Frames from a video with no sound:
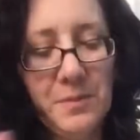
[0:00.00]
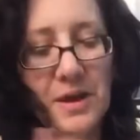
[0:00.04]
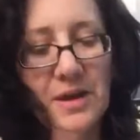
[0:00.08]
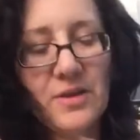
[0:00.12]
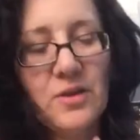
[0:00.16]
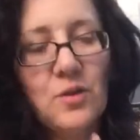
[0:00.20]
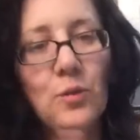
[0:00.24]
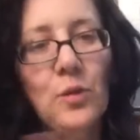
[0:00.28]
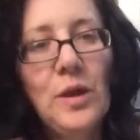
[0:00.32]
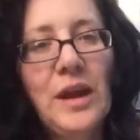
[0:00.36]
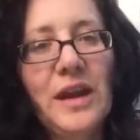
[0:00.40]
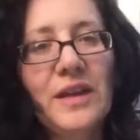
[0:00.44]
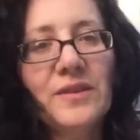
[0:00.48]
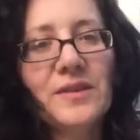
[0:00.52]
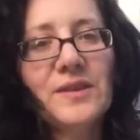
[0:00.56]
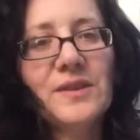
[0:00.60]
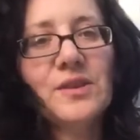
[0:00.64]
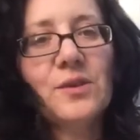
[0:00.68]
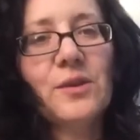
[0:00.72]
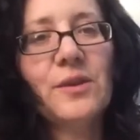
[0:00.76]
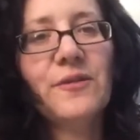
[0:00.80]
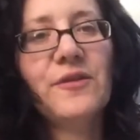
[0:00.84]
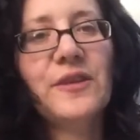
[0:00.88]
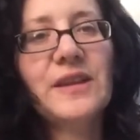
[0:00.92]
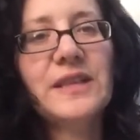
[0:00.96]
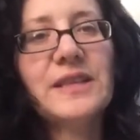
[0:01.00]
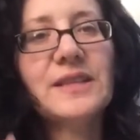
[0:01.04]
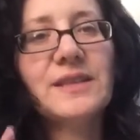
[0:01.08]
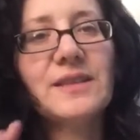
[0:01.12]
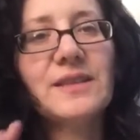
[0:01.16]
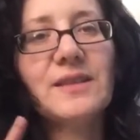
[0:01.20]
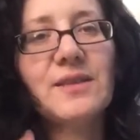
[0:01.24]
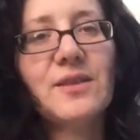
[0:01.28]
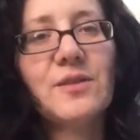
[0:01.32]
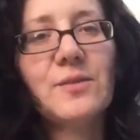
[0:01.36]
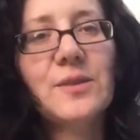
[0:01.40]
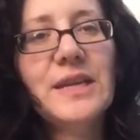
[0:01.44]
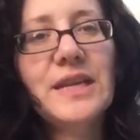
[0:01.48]
by the width. So if
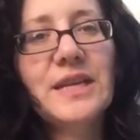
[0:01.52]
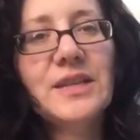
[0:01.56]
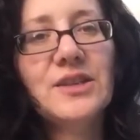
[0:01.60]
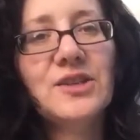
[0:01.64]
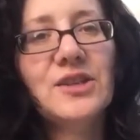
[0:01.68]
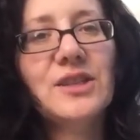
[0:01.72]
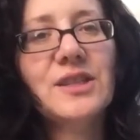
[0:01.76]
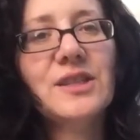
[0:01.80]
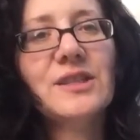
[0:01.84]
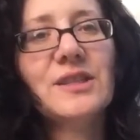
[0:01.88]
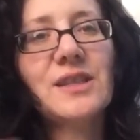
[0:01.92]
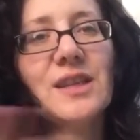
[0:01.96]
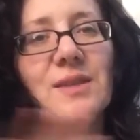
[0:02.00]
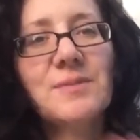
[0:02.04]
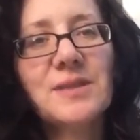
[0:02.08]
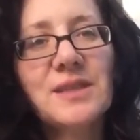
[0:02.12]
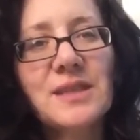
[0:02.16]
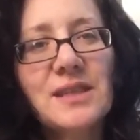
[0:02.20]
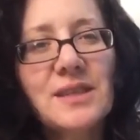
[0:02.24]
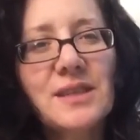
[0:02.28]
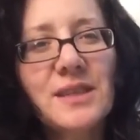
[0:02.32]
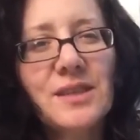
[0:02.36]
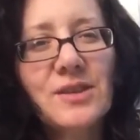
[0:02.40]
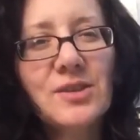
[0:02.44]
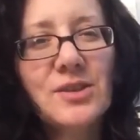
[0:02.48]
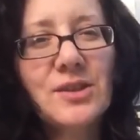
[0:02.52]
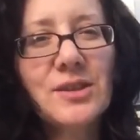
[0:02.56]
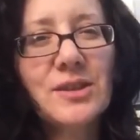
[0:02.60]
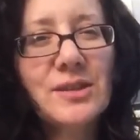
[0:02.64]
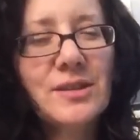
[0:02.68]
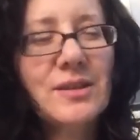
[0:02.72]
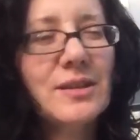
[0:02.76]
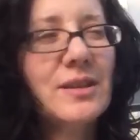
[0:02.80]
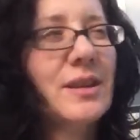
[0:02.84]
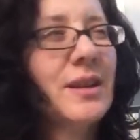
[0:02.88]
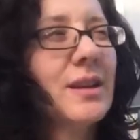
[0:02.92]
it's three inches times six inches,